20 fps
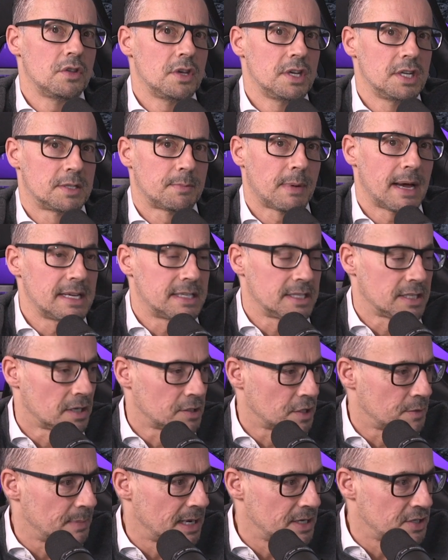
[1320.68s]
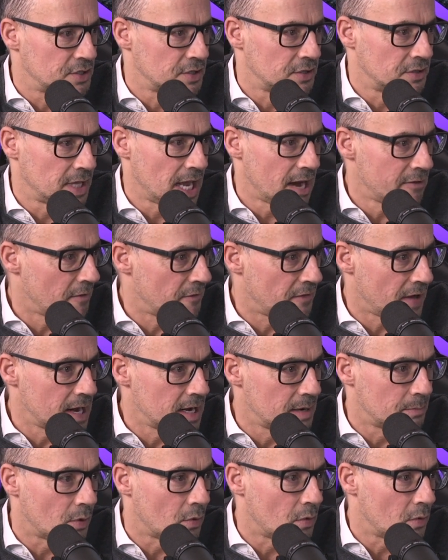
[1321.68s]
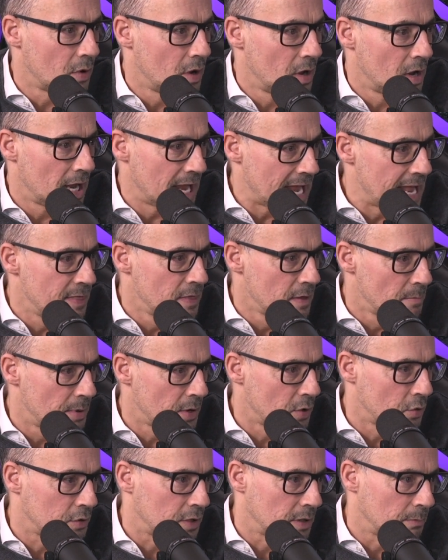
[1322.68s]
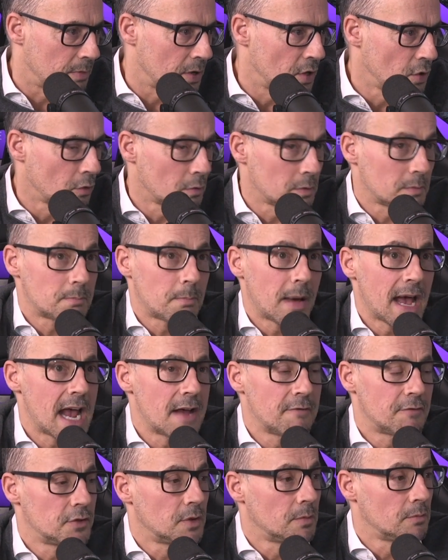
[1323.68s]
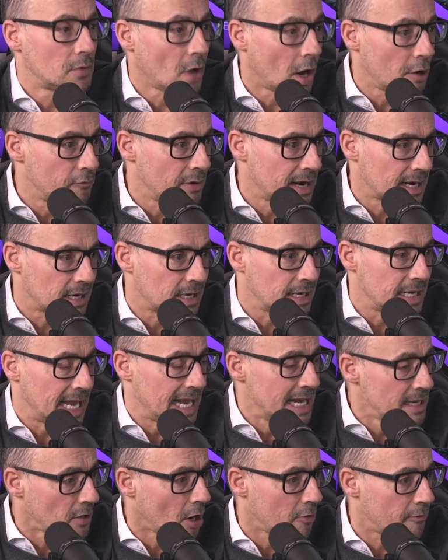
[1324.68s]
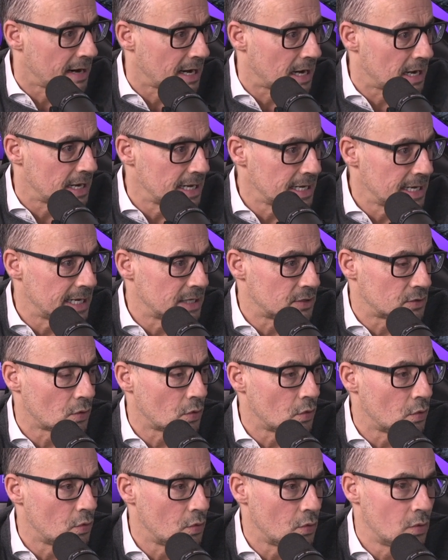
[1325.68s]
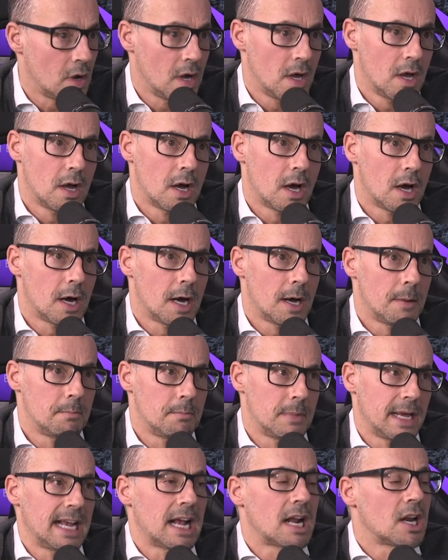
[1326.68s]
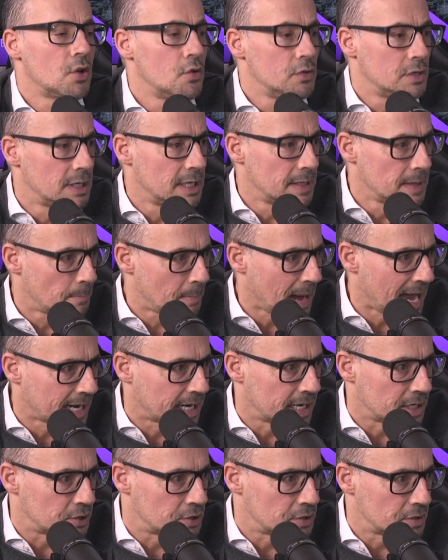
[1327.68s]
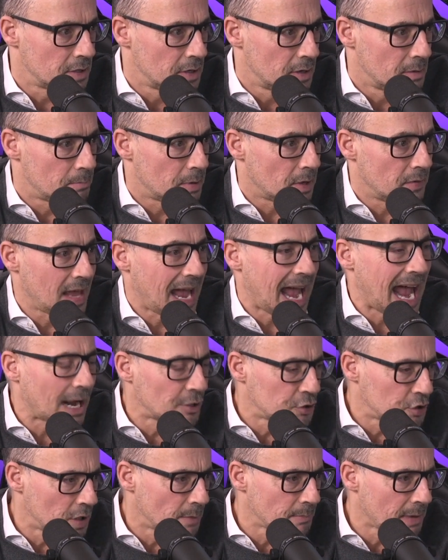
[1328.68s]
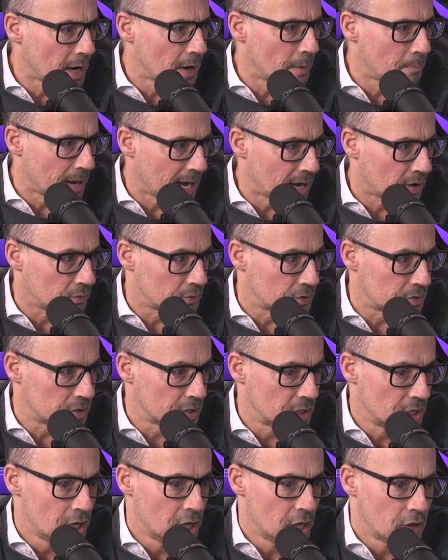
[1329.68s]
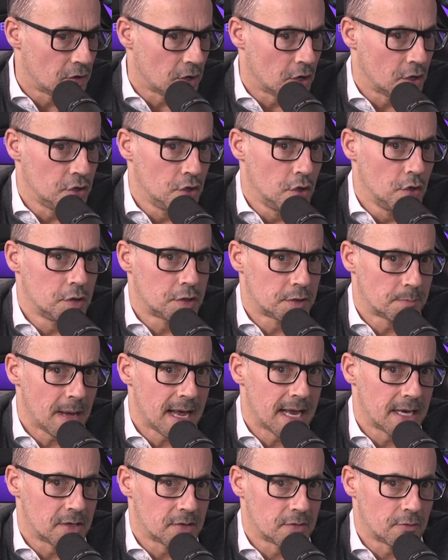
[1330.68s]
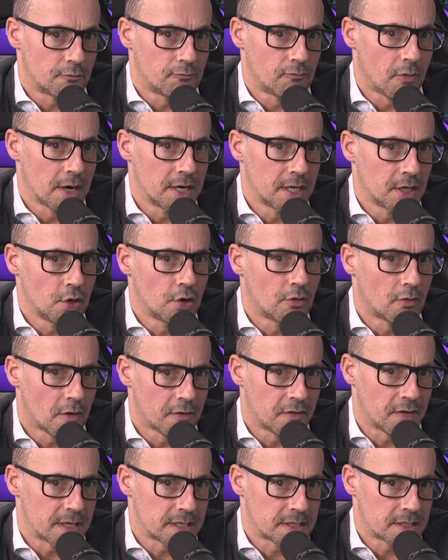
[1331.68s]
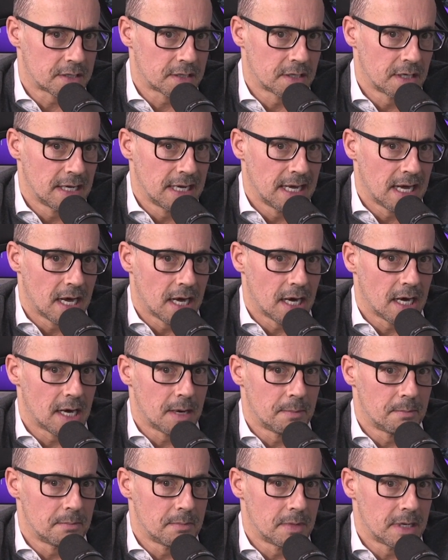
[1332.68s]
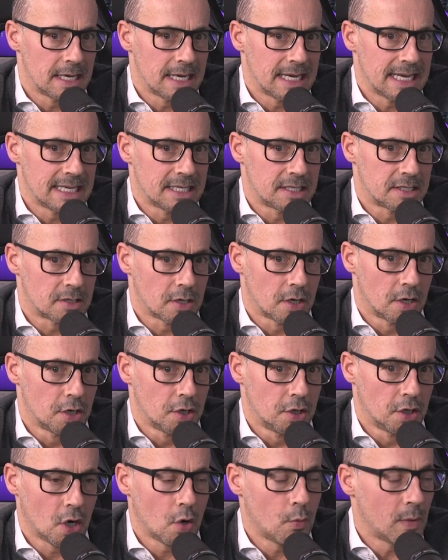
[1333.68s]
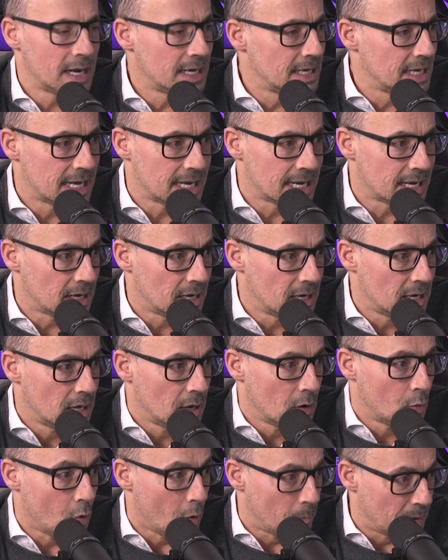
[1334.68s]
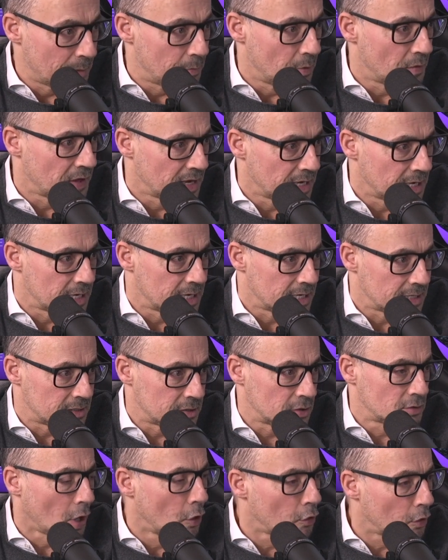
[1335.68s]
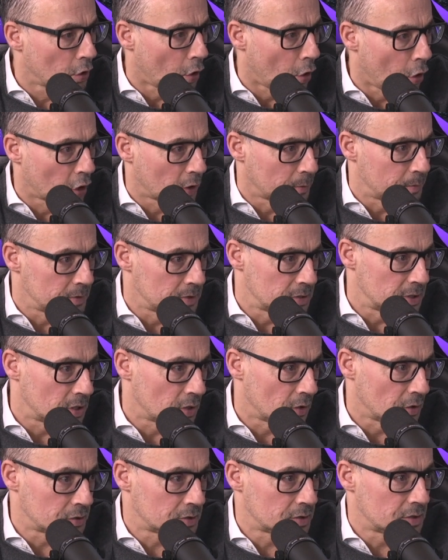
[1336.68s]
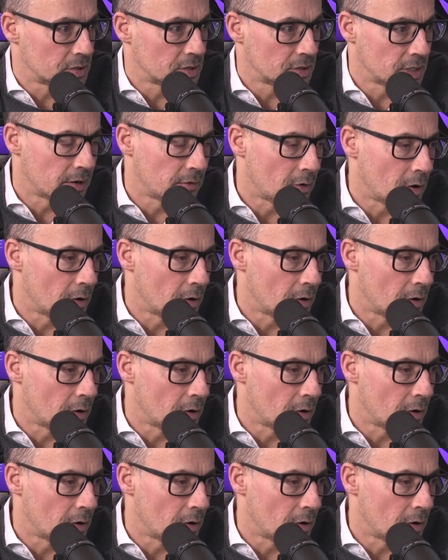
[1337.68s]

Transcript: of these spaces I just mentioned, they're available in the building, but you're not paying for them directly. Indirectly, it's all um, included in the package. But the actual amount of pounds that you spend running your office um, is nowhere near what people think it is. The total occupancy costs, there